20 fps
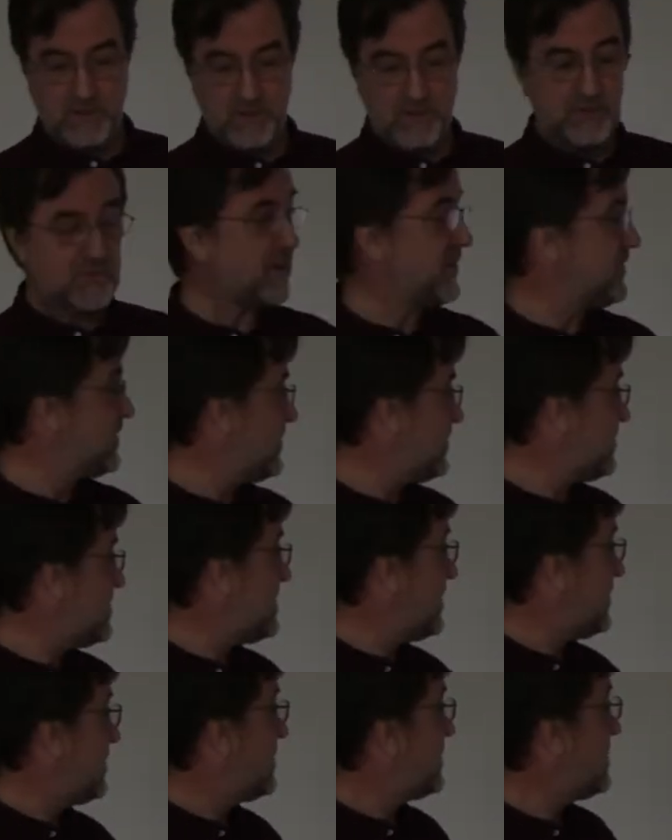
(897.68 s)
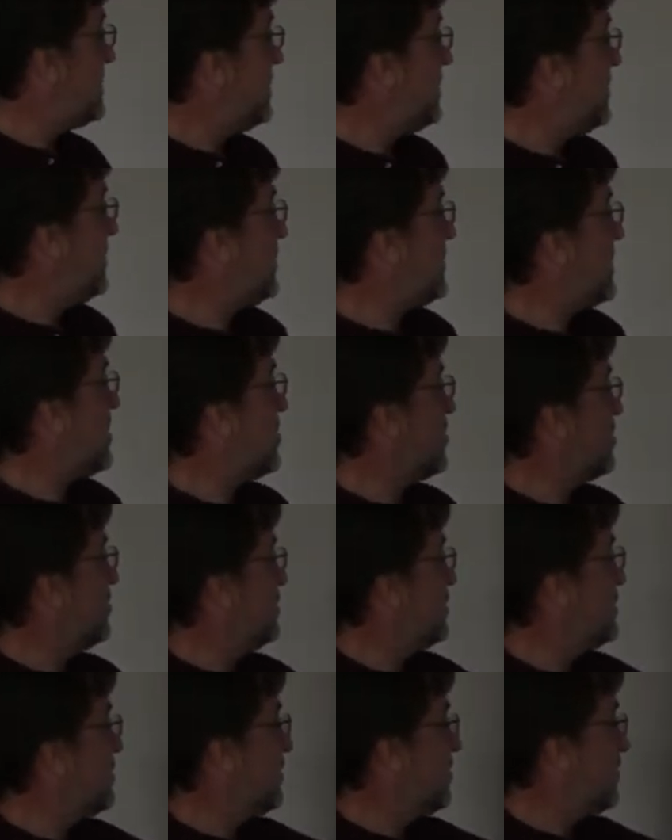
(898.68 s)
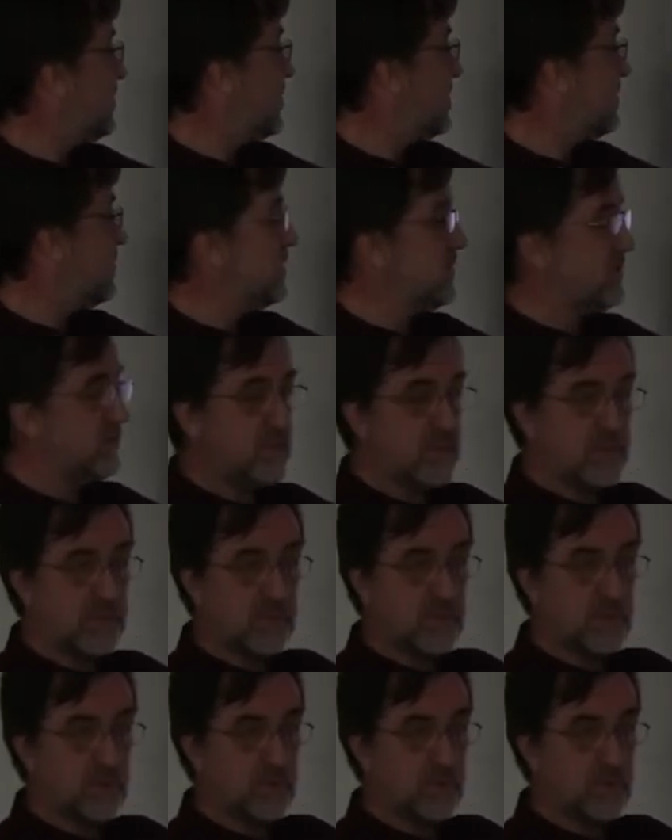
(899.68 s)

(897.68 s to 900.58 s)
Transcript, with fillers: Such as this. This is our Moodle server at the